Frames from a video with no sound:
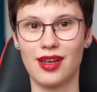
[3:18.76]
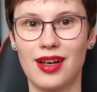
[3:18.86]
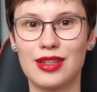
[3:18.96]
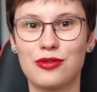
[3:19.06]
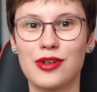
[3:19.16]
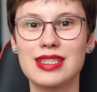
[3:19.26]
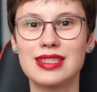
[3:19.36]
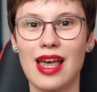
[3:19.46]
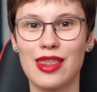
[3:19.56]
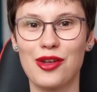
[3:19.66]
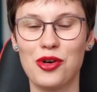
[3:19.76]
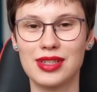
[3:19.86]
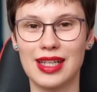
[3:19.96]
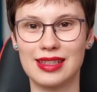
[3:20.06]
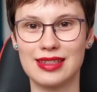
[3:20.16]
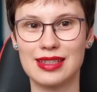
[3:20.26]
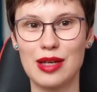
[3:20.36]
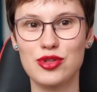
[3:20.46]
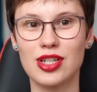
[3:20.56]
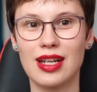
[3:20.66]
At first, I thought that the
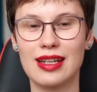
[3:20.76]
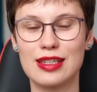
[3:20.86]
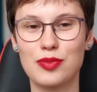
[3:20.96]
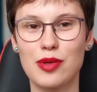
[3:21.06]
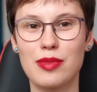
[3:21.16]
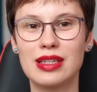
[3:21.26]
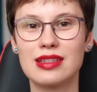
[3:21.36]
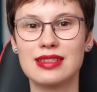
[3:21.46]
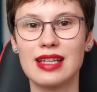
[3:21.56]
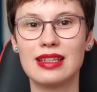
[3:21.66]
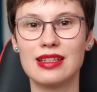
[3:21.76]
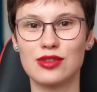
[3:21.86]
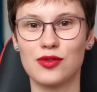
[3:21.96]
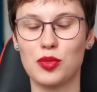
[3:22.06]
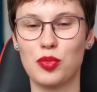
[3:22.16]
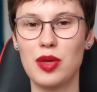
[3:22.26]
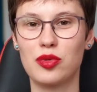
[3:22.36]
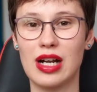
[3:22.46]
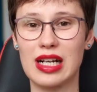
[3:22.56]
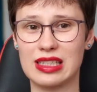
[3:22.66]
assumption and experimental settings of the
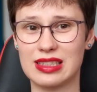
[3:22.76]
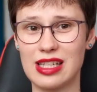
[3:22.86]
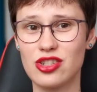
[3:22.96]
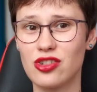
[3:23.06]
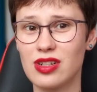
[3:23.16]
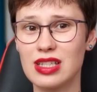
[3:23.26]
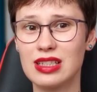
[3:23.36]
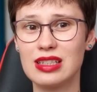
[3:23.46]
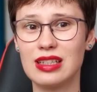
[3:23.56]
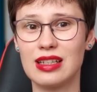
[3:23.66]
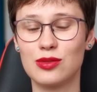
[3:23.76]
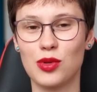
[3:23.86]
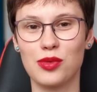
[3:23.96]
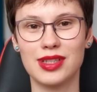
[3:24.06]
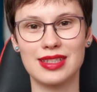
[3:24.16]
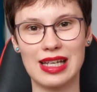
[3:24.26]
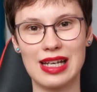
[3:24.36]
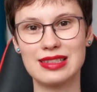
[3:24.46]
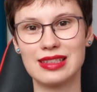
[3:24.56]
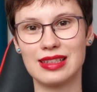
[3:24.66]
paper are exaggerated and we will
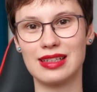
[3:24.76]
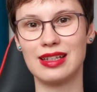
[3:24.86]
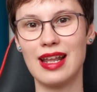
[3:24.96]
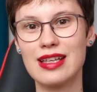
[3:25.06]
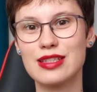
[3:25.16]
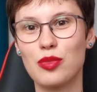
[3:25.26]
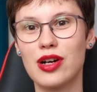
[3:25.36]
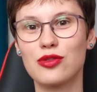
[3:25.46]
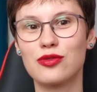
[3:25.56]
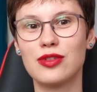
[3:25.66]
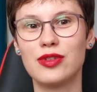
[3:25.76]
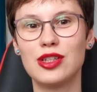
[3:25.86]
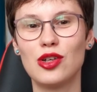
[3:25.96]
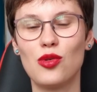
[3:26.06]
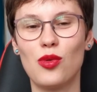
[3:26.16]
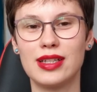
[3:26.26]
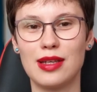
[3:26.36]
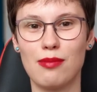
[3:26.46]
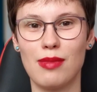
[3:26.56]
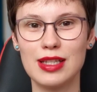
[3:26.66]
discuss in the next part of the video why
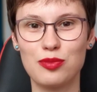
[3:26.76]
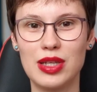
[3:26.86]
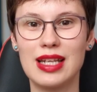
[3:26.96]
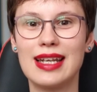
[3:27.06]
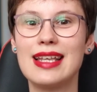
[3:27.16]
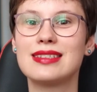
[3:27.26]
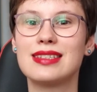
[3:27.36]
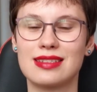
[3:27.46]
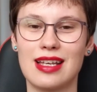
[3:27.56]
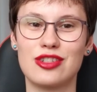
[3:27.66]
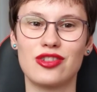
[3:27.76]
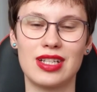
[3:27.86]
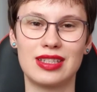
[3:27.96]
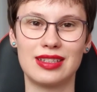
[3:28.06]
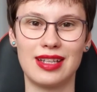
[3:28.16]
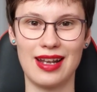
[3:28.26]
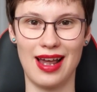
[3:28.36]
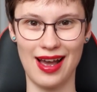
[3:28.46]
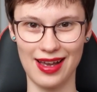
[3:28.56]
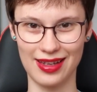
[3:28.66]
they might be less exaggerated than
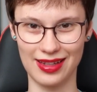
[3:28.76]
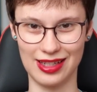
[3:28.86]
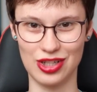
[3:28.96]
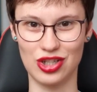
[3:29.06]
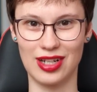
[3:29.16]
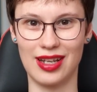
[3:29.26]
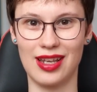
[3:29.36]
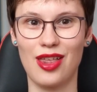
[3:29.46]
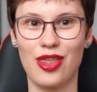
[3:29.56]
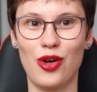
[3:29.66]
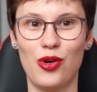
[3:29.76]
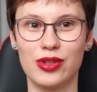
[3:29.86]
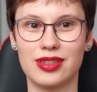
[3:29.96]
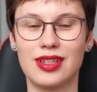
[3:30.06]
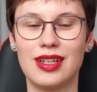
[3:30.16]
I initially thought.